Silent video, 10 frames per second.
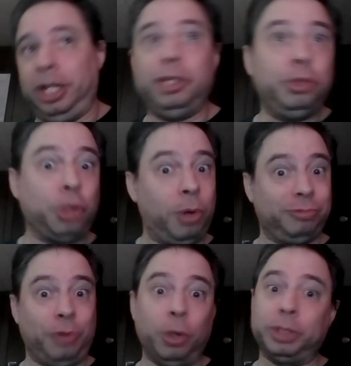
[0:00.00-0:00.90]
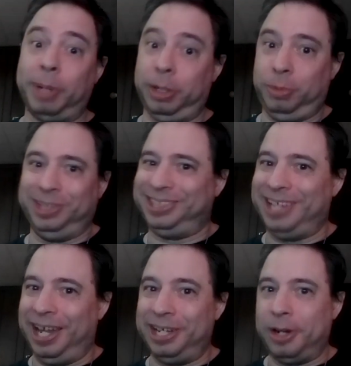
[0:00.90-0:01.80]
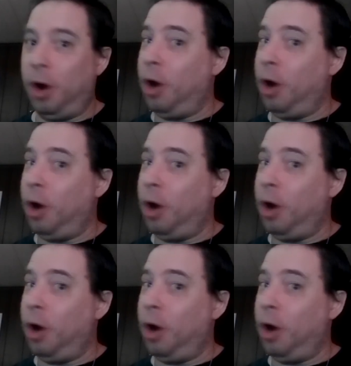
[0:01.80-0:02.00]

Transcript: And you thought Rosemary was dead.